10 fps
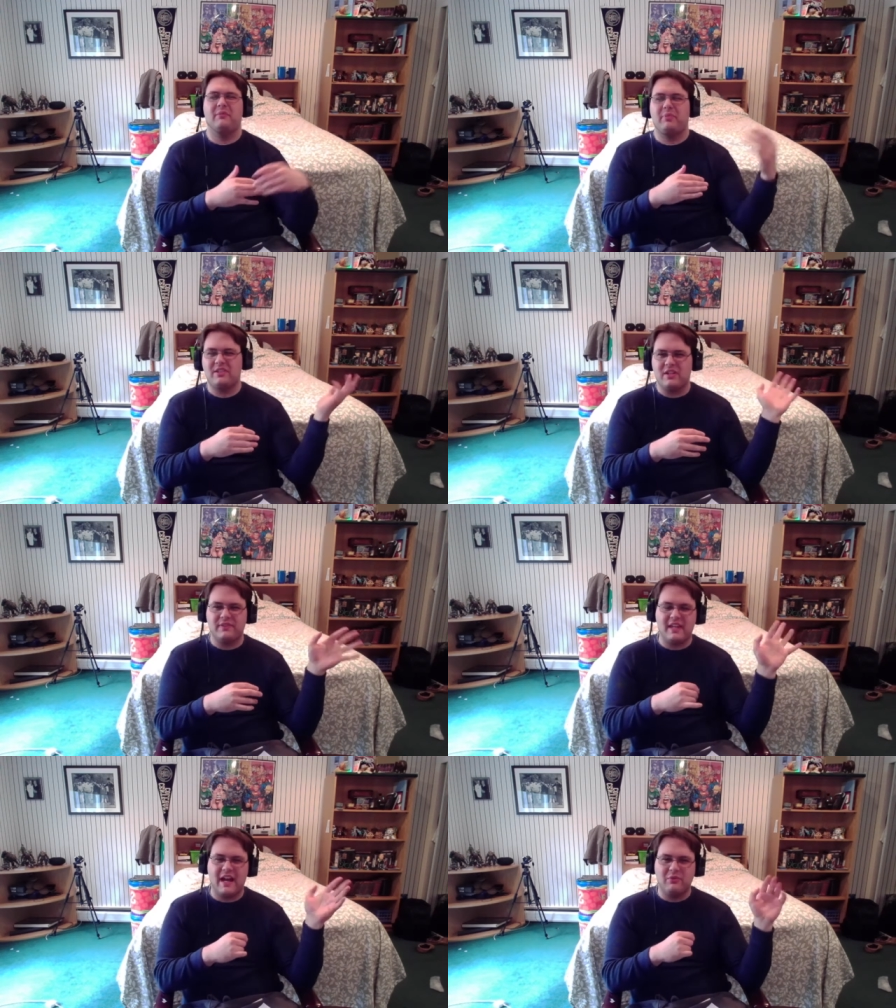based off
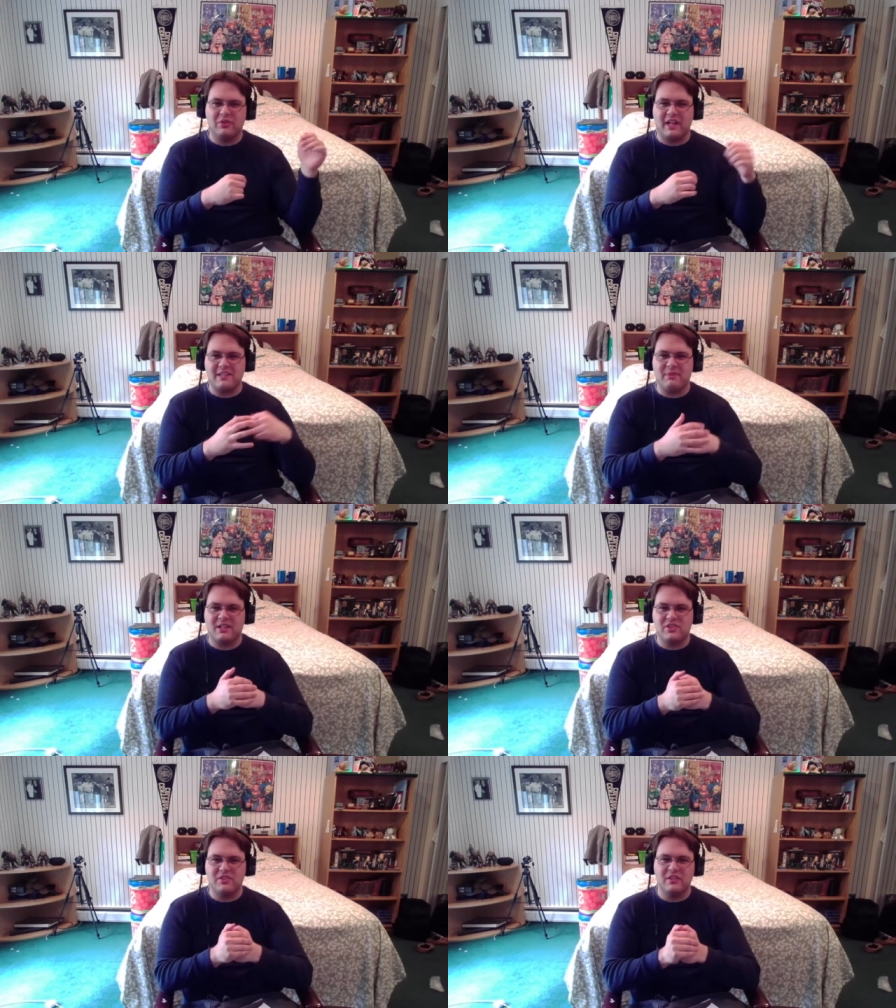the Hourglass
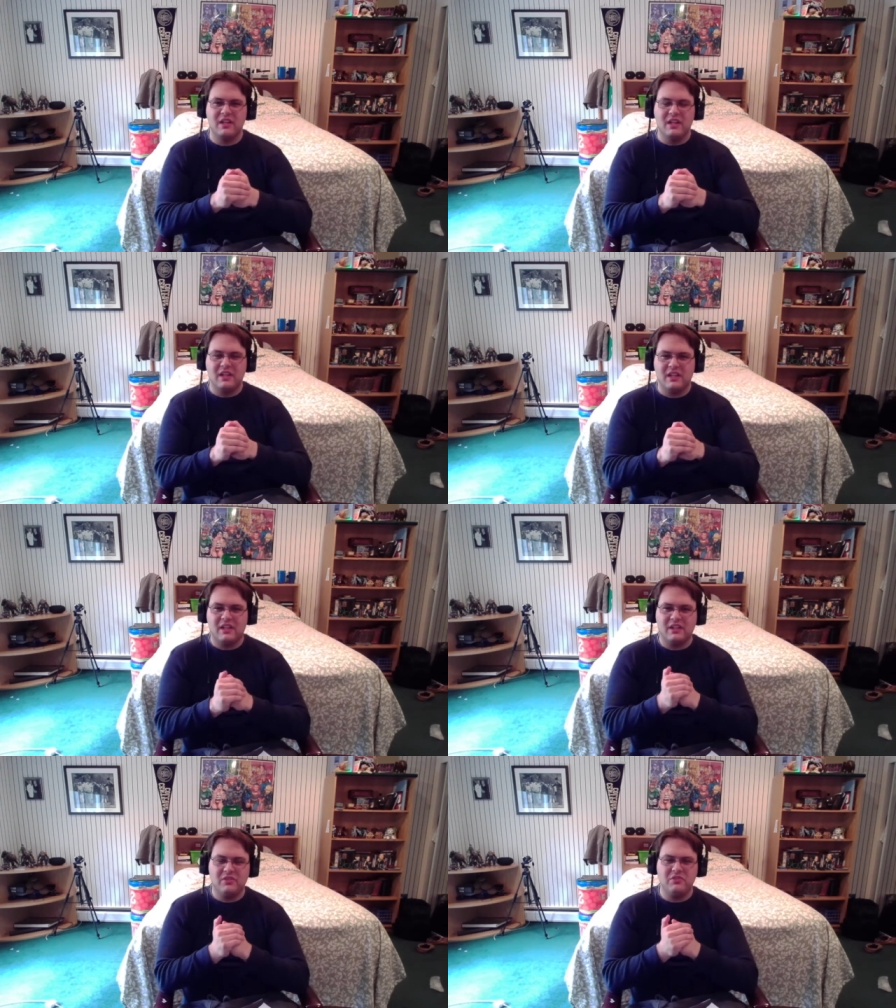monster,
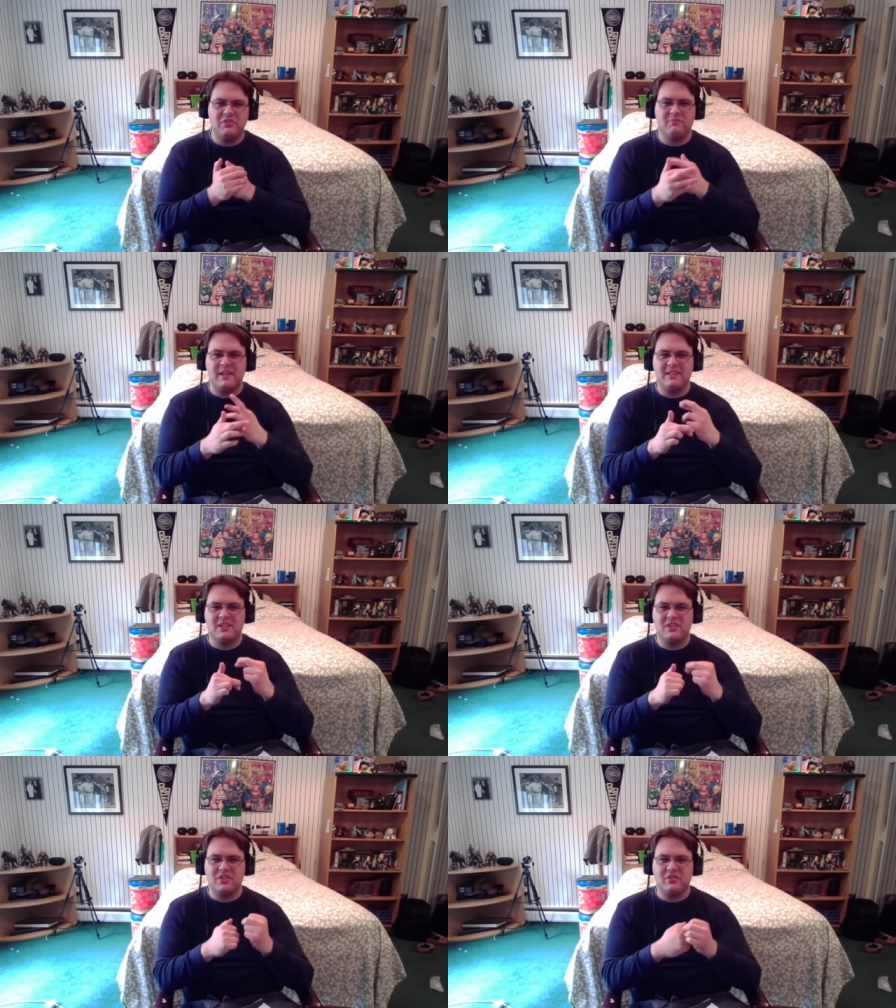who's
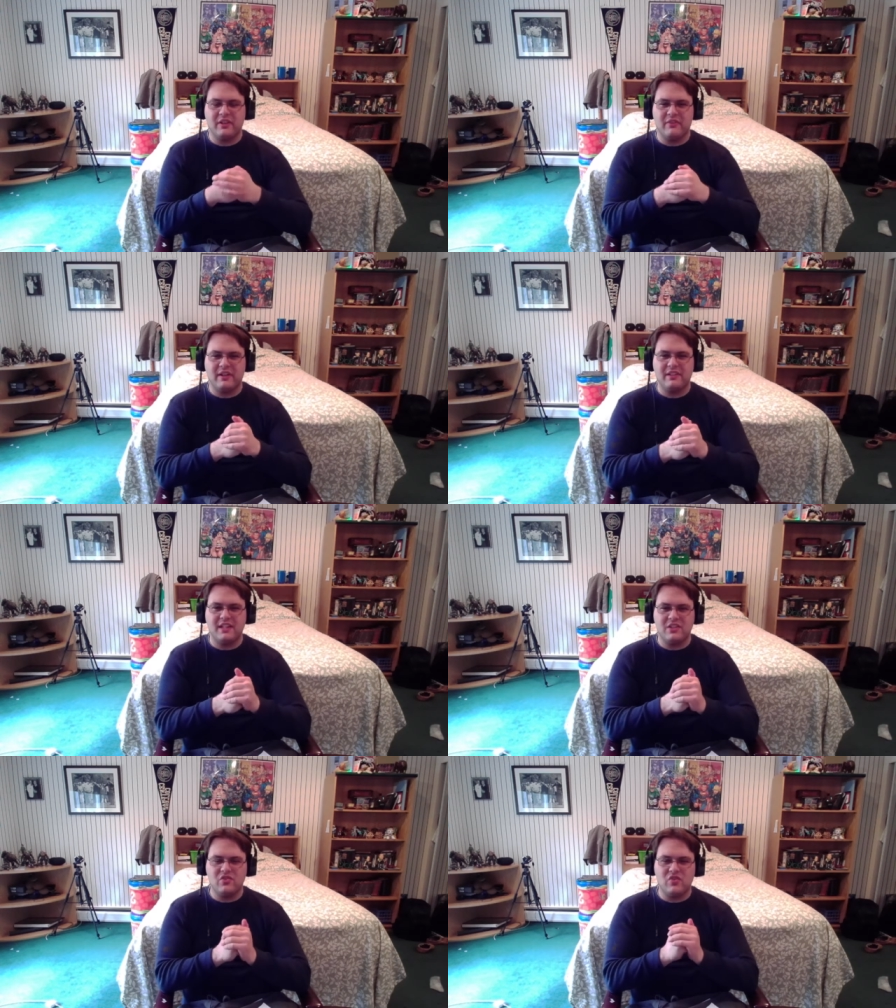basically just going around
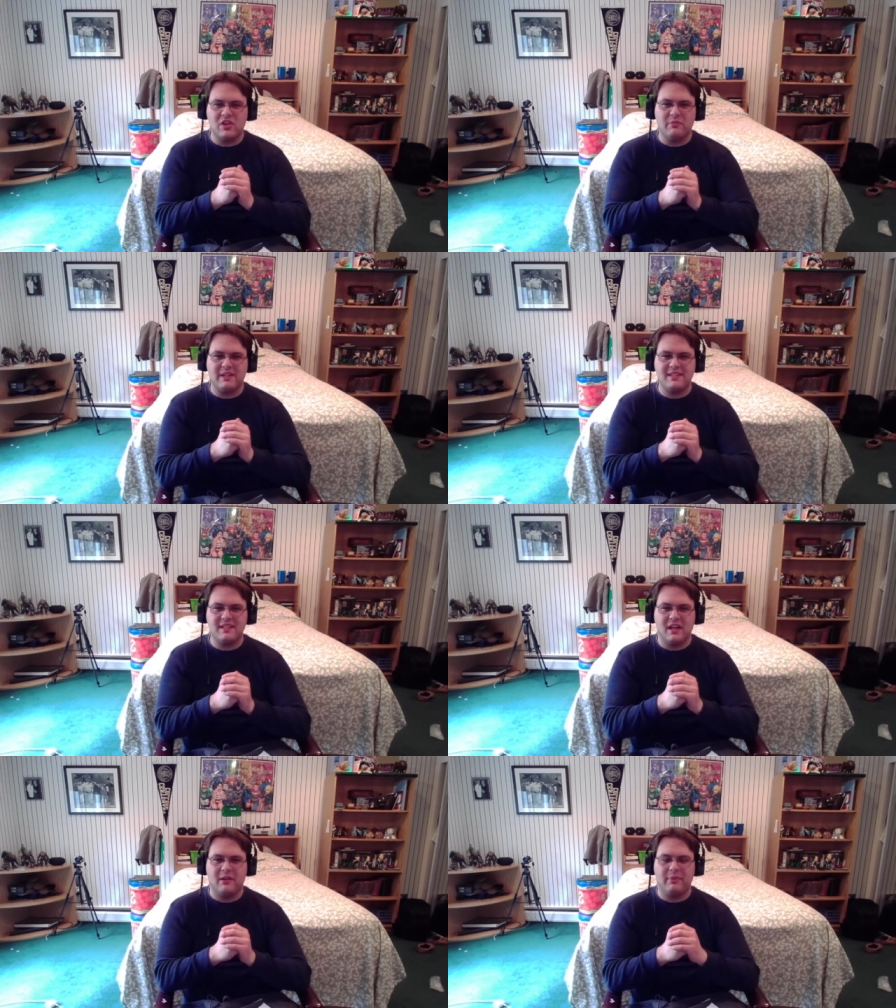getting stronger by
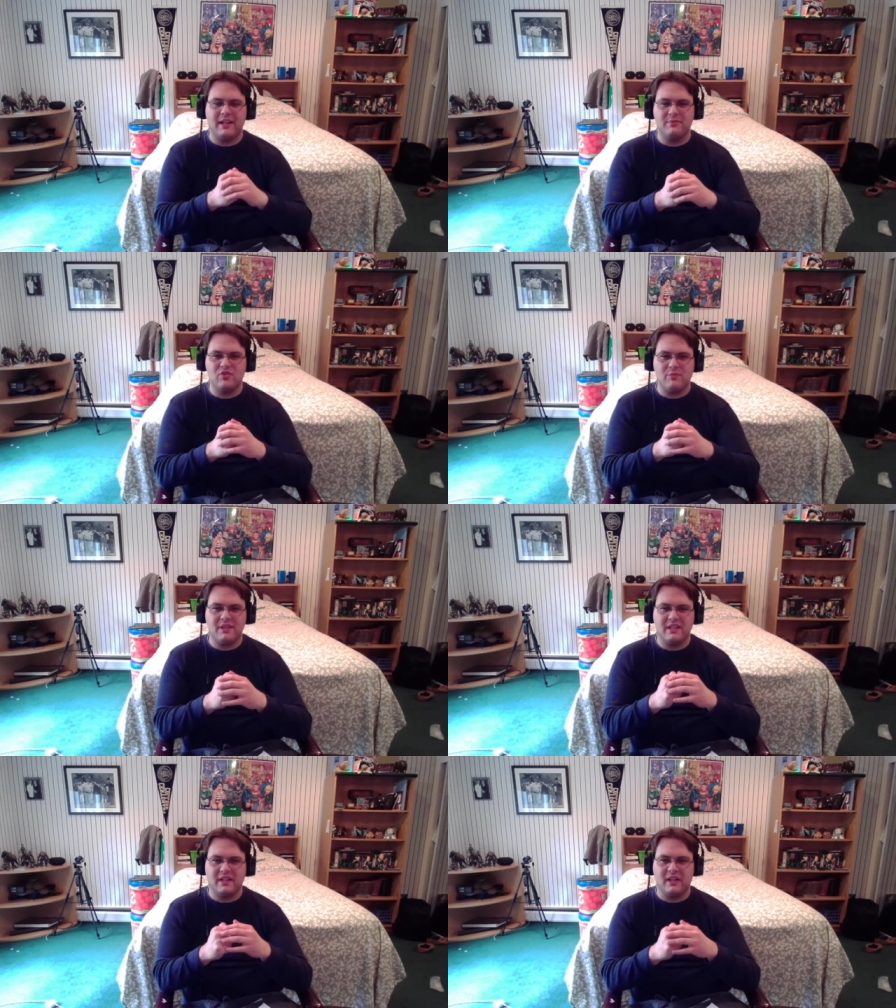
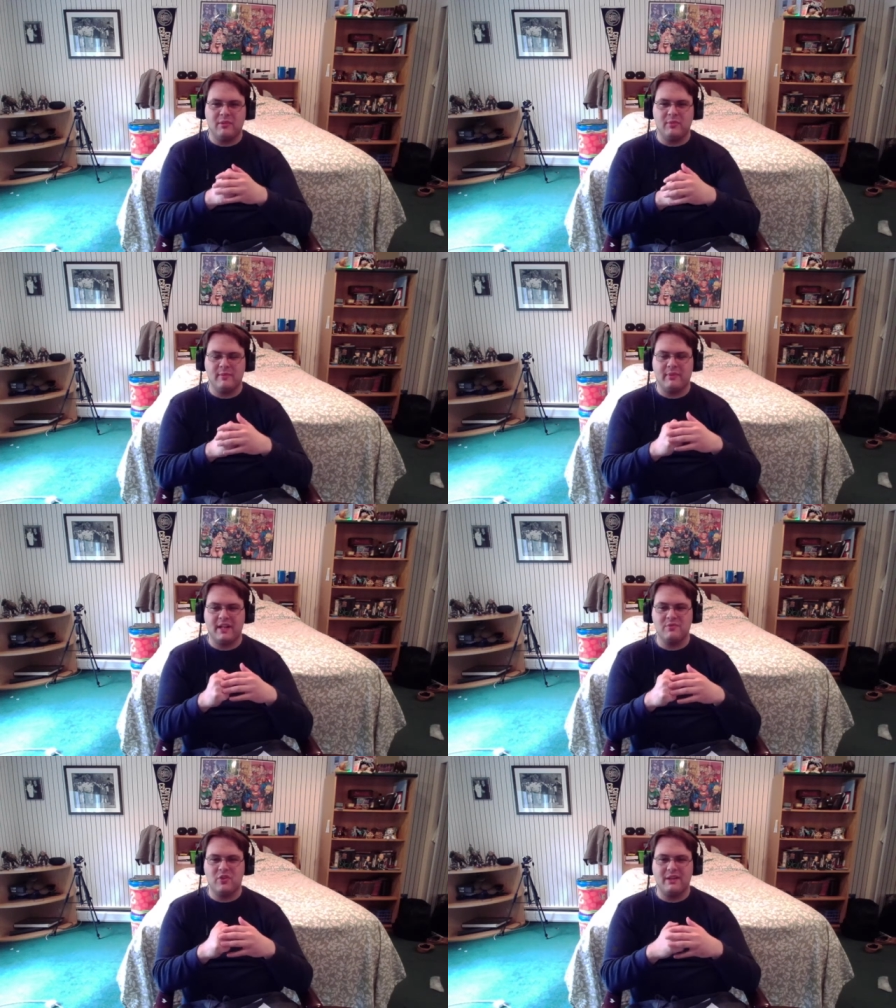absorbing
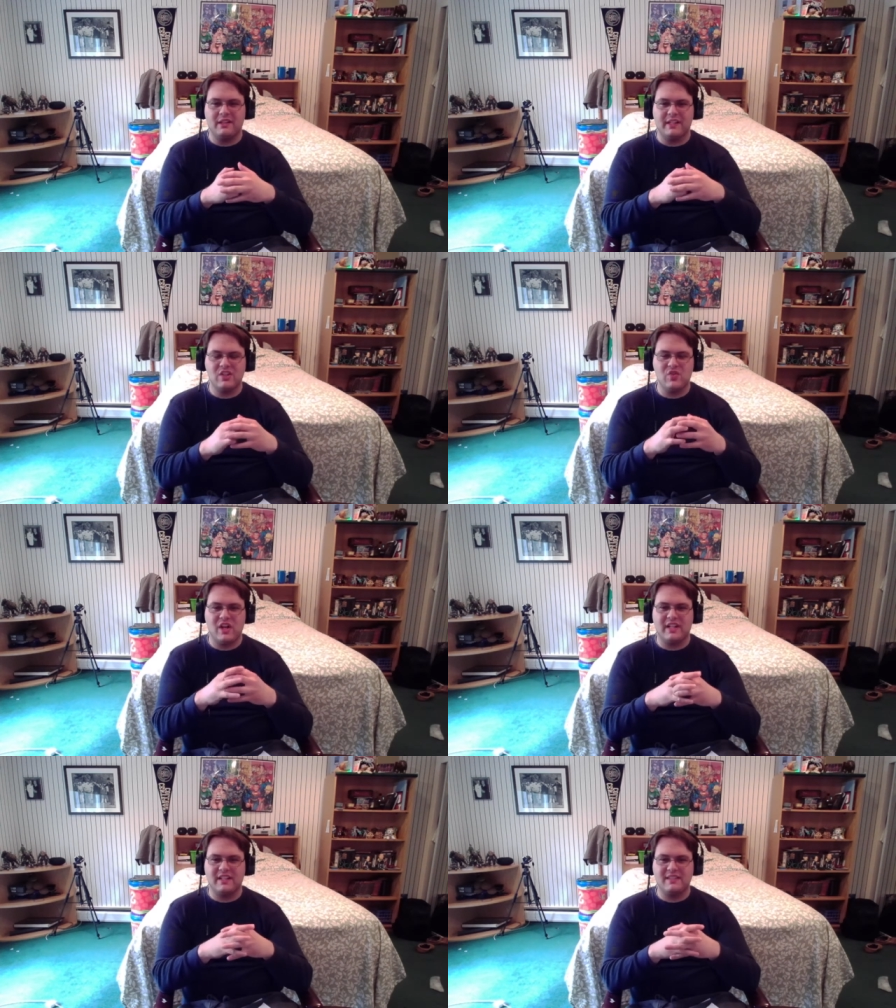
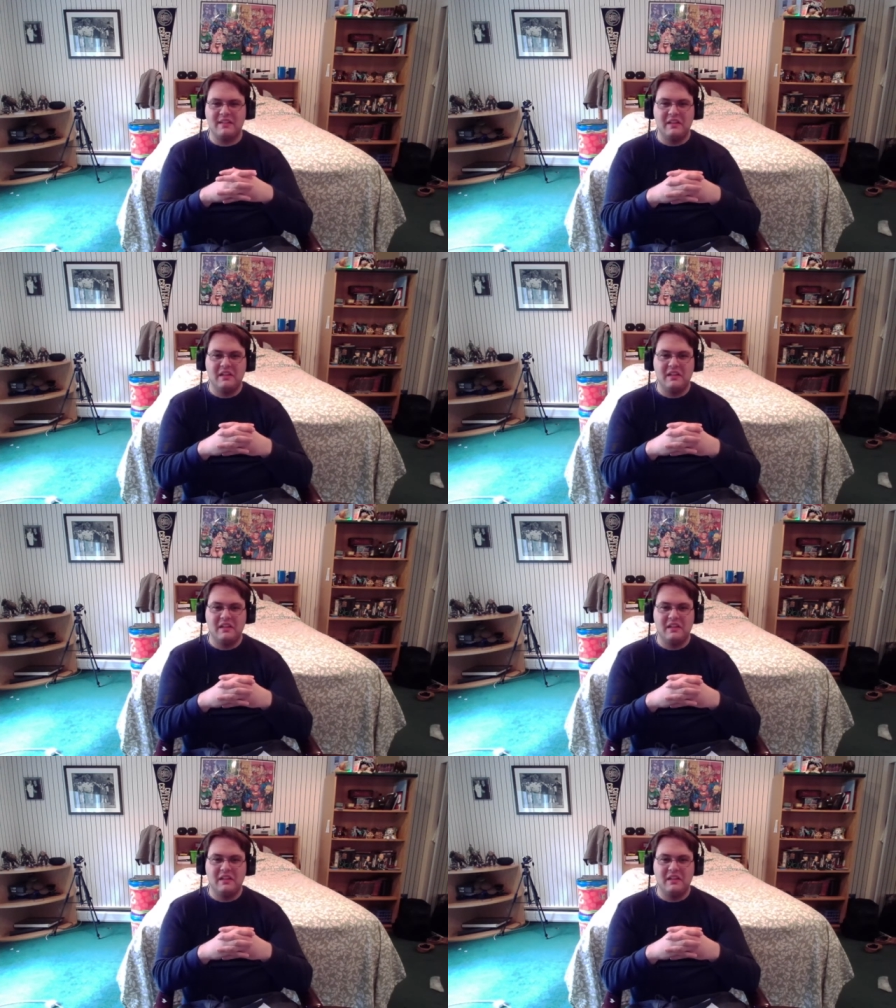electronics.